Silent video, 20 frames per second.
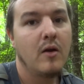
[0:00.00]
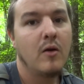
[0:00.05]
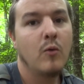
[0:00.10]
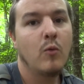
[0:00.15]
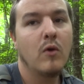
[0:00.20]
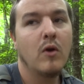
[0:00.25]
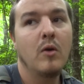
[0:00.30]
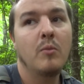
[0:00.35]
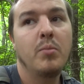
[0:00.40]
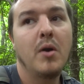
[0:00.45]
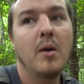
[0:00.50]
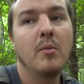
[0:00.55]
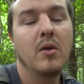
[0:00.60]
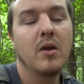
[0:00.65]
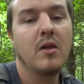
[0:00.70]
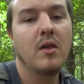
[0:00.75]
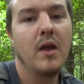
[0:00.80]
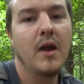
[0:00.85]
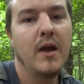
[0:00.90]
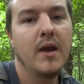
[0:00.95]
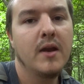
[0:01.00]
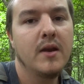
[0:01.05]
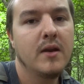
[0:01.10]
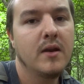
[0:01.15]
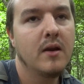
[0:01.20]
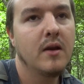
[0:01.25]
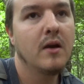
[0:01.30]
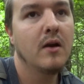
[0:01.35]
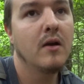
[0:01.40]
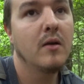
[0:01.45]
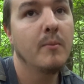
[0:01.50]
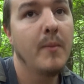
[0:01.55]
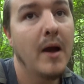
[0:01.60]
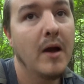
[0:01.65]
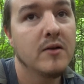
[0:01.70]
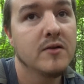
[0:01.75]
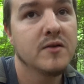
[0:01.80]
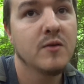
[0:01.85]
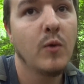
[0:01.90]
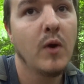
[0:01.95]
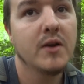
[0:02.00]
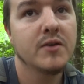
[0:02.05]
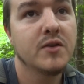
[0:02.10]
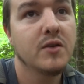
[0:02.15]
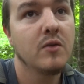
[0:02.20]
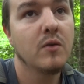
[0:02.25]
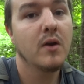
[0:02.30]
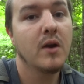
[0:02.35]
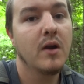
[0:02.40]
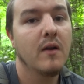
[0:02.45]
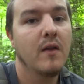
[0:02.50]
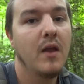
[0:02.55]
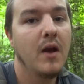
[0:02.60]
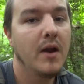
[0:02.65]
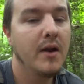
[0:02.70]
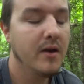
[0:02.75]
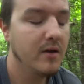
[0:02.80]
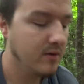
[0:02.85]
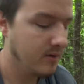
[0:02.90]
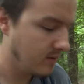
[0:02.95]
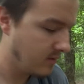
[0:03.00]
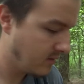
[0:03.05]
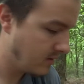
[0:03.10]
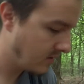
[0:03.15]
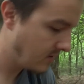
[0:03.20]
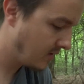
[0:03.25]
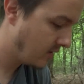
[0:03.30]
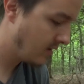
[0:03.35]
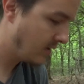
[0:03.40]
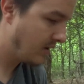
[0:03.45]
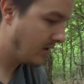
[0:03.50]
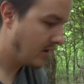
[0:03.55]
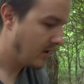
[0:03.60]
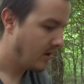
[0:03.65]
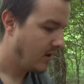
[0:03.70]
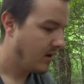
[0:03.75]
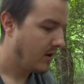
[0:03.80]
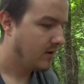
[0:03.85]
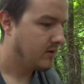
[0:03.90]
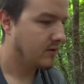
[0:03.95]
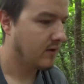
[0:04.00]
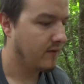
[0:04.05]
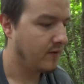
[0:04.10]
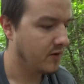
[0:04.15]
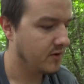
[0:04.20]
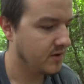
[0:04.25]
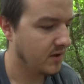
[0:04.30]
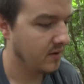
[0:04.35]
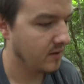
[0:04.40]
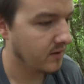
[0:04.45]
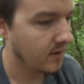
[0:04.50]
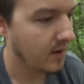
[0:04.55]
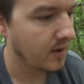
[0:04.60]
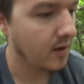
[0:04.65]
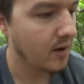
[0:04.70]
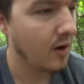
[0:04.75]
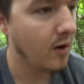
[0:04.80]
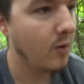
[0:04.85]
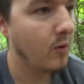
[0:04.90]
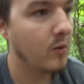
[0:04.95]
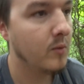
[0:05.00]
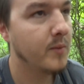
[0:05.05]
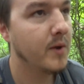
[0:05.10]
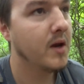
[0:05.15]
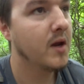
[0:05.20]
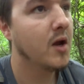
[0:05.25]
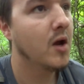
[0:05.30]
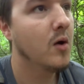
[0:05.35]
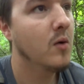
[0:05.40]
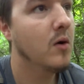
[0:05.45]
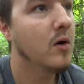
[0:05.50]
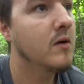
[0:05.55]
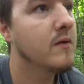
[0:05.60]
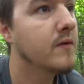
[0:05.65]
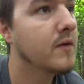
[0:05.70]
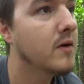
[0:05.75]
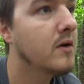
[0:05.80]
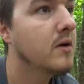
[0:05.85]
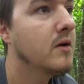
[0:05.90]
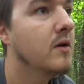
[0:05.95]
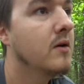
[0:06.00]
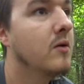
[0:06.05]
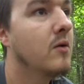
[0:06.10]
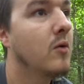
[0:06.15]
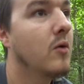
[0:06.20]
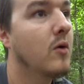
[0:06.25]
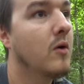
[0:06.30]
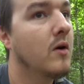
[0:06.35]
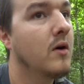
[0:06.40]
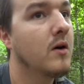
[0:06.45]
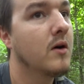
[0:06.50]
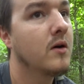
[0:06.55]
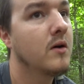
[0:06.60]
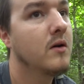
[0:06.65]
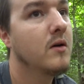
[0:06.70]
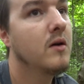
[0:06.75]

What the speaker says: We're on public land in the mountains of western Carolina, so if there's anything y'all want me to go over or